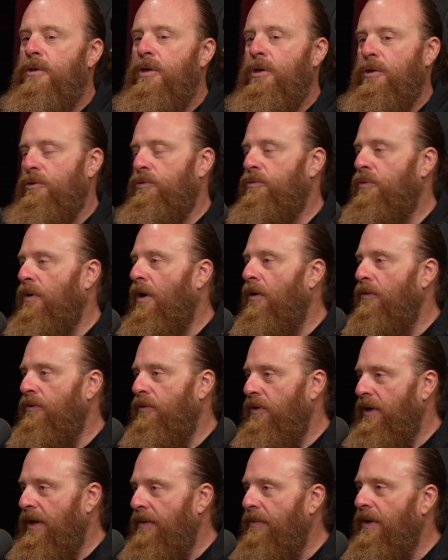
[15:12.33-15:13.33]

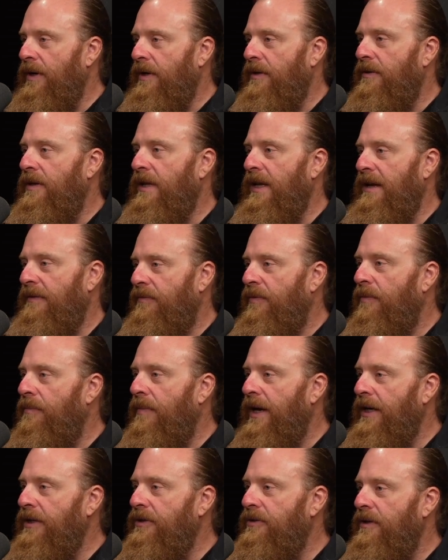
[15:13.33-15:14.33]
controlled or limited the
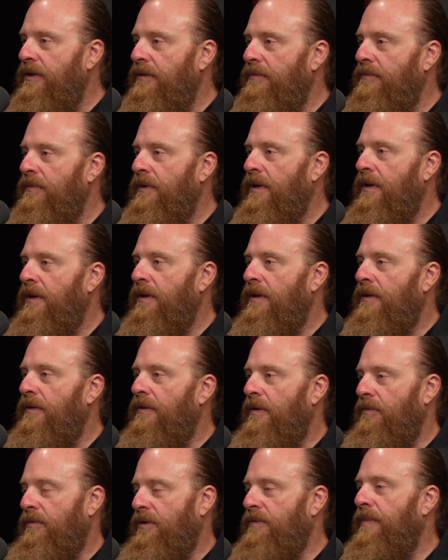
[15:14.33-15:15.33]
information
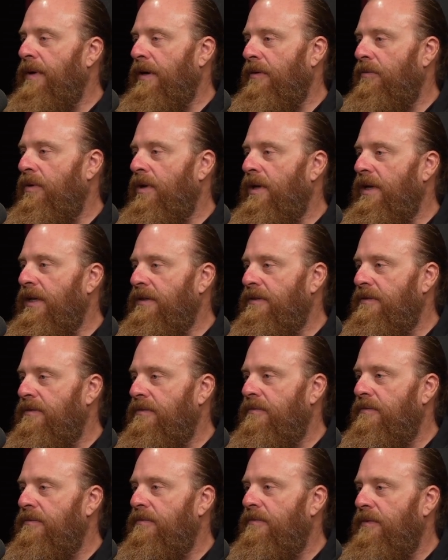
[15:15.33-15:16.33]
that was being
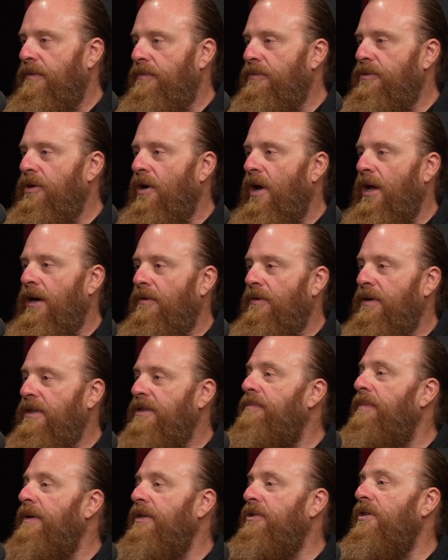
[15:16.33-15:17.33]
released from China, and
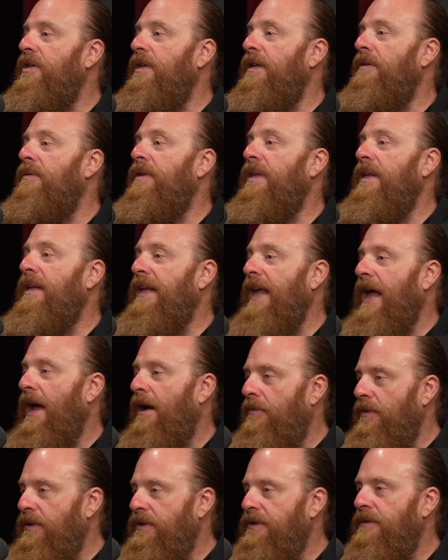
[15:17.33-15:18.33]
especially within
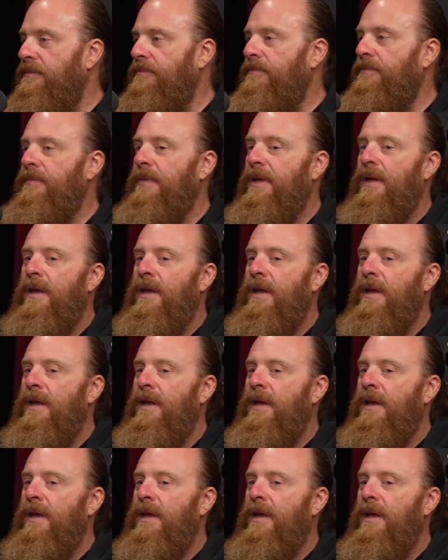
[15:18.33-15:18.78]
Taoism.